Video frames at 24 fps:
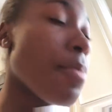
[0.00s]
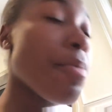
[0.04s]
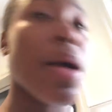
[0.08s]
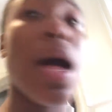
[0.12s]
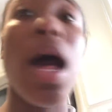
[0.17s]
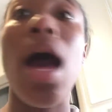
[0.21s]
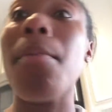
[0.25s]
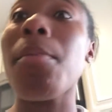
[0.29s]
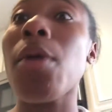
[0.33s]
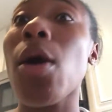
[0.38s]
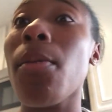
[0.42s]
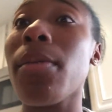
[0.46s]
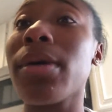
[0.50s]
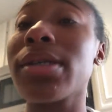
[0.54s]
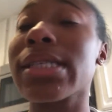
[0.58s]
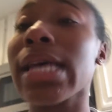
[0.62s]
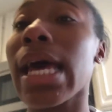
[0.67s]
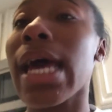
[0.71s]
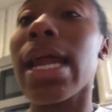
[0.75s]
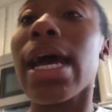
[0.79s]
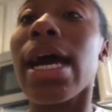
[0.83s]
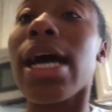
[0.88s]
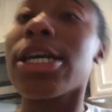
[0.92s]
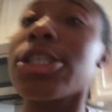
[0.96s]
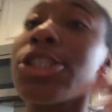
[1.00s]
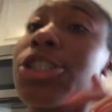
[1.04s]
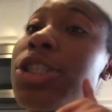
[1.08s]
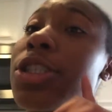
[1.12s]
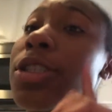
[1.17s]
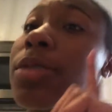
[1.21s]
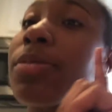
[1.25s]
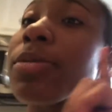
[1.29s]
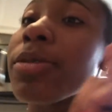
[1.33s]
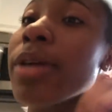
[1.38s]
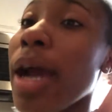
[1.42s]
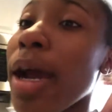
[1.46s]
but I'm almost at 100
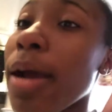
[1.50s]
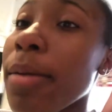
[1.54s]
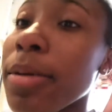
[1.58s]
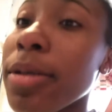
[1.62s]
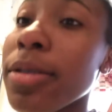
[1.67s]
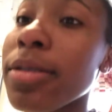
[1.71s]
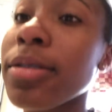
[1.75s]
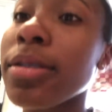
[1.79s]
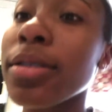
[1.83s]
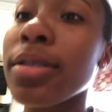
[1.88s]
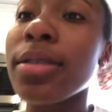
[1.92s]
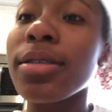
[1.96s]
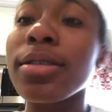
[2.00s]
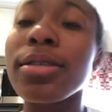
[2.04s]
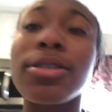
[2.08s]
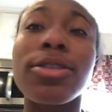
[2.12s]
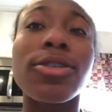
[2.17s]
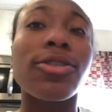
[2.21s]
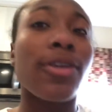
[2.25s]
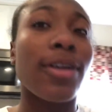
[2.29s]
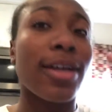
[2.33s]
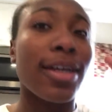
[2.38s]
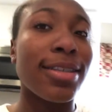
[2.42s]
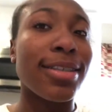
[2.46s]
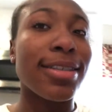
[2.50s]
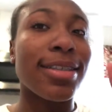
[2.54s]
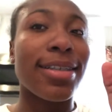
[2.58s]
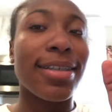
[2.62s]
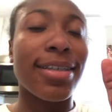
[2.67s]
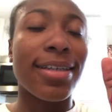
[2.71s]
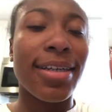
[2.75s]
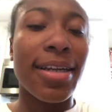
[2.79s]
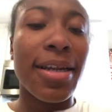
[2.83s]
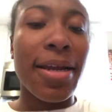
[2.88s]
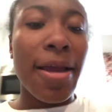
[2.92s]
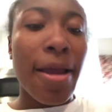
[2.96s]
subscribers, so that's
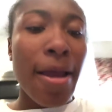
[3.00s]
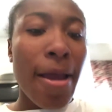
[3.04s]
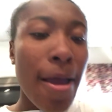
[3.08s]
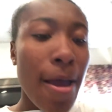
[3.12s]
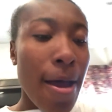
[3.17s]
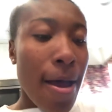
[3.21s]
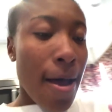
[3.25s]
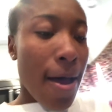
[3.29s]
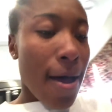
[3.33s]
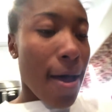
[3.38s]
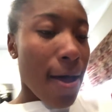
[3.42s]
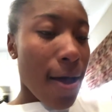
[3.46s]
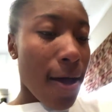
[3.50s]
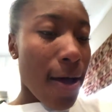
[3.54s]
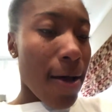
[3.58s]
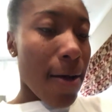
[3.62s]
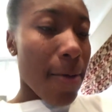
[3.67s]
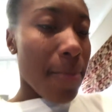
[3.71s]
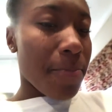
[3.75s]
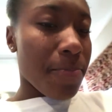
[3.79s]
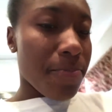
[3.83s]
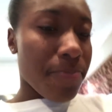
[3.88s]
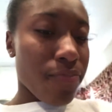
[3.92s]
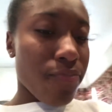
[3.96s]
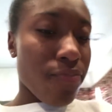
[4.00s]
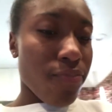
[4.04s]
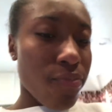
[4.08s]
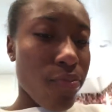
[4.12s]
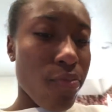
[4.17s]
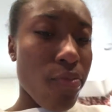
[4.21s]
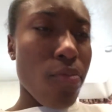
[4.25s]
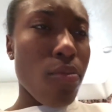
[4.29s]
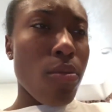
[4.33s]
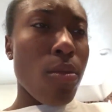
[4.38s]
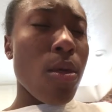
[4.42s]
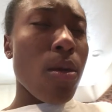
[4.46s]
good. Um,
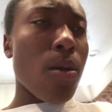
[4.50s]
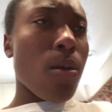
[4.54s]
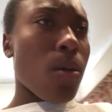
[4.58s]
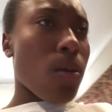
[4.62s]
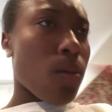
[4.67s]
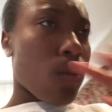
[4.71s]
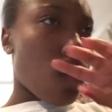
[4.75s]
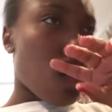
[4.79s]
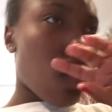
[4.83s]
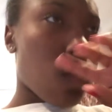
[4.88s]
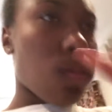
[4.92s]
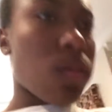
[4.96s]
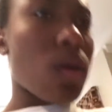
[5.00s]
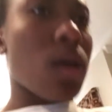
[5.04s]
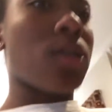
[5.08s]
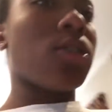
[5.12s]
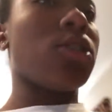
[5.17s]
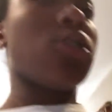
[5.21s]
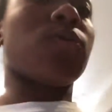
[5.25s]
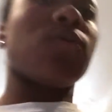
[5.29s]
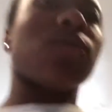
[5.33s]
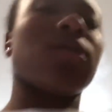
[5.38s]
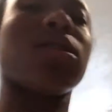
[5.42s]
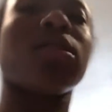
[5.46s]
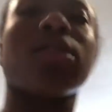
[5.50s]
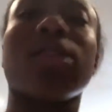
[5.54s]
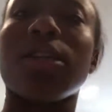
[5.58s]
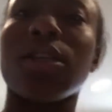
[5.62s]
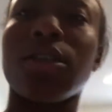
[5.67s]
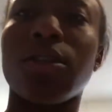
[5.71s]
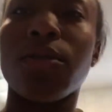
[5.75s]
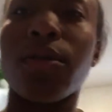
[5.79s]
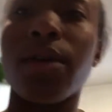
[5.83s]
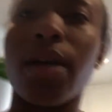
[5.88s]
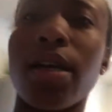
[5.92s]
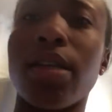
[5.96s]
I just want to
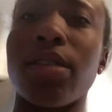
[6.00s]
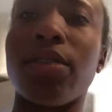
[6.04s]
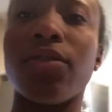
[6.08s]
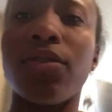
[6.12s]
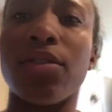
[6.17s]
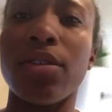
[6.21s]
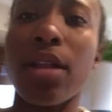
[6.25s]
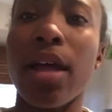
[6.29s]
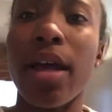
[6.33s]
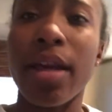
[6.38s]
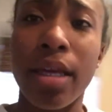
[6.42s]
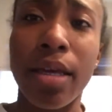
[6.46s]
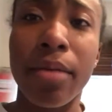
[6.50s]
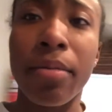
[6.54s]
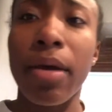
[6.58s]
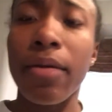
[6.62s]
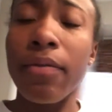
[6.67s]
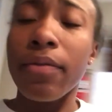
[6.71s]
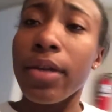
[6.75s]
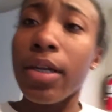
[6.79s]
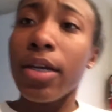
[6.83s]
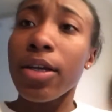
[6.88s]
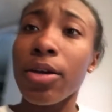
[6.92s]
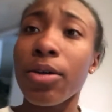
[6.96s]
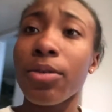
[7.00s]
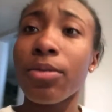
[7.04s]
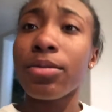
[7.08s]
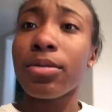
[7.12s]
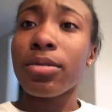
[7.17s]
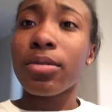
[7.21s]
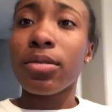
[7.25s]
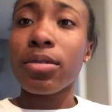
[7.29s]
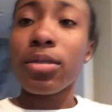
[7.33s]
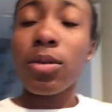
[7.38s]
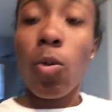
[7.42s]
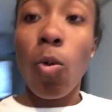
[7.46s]
thank you guys for liking my
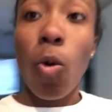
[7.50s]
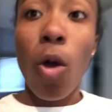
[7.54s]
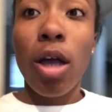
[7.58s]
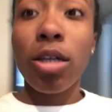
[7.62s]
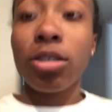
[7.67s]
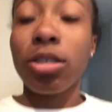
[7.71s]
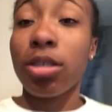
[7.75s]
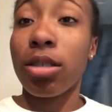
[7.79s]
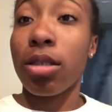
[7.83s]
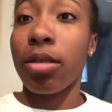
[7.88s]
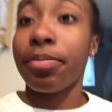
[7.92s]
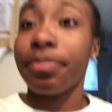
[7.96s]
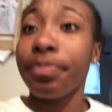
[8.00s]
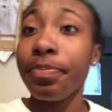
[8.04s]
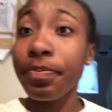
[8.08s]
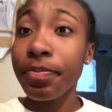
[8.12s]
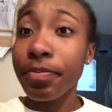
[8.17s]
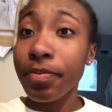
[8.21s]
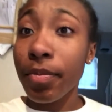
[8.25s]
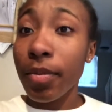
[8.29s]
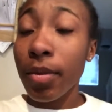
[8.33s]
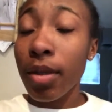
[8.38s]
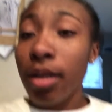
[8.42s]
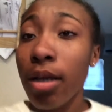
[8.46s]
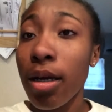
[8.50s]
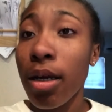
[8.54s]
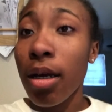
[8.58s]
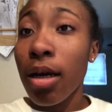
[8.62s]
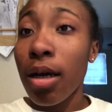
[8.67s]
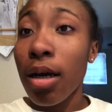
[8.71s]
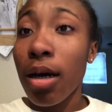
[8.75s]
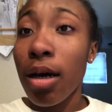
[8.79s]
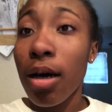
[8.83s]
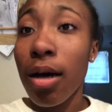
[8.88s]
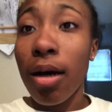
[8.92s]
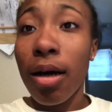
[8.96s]
videos and watching them.
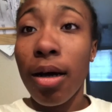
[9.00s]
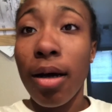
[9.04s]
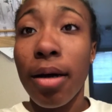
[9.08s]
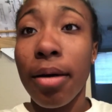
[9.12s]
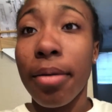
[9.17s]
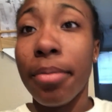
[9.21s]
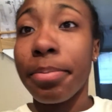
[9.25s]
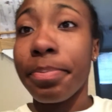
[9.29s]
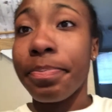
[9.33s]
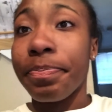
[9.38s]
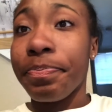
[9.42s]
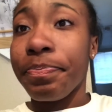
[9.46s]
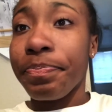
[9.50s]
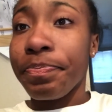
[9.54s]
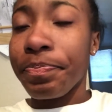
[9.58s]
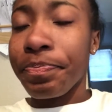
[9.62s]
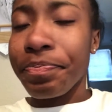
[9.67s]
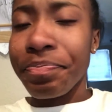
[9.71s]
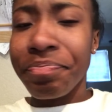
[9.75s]
Um,